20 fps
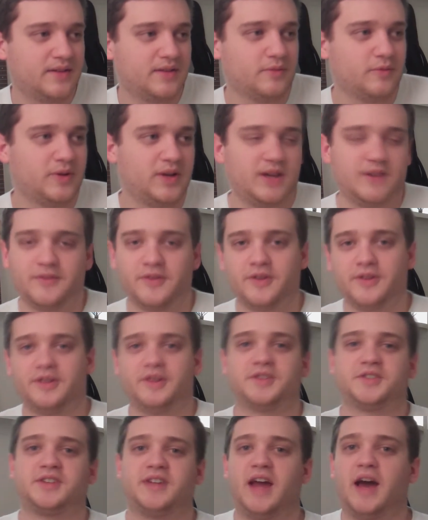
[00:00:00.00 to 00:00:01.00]
whenever
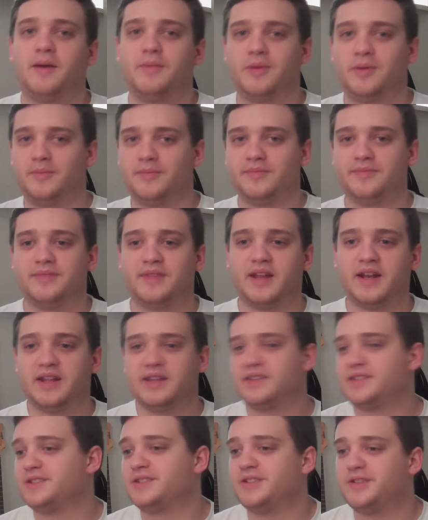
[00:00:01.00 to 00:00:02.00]
there's an album that I
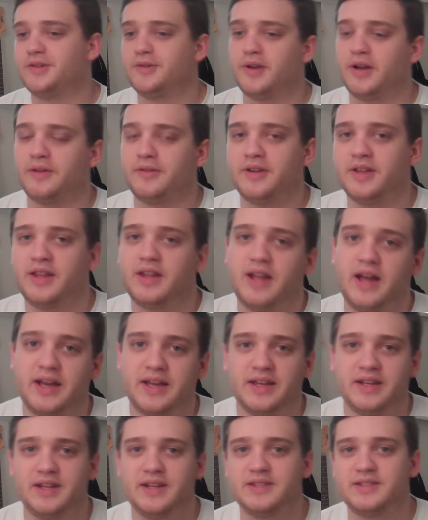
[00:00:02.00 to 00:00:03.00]
listen to and I really
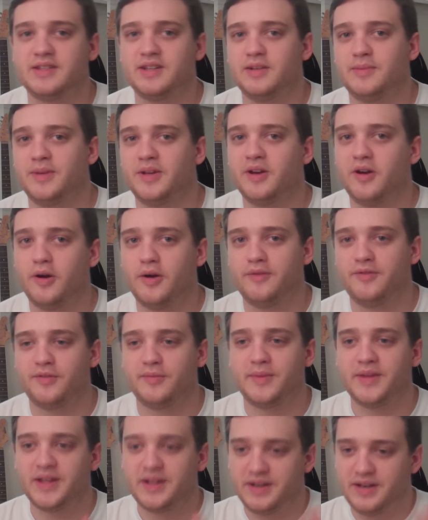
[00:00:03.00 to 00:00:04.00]
like it, it's going to be hard for
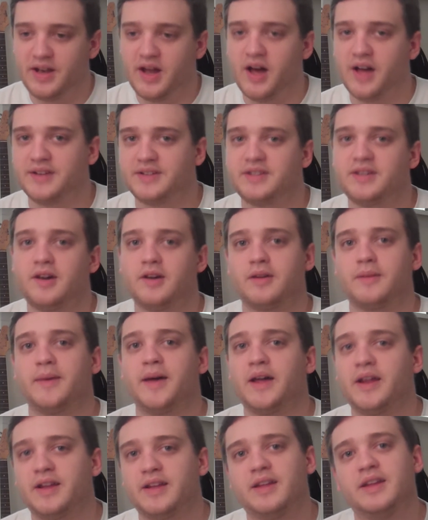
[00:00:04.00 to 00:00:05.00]
me not to talk
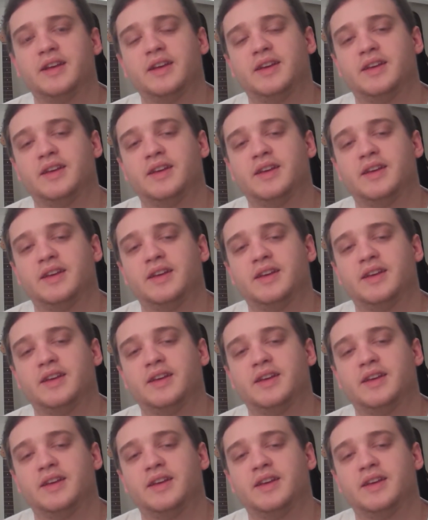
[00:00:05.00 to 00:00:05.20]
about it.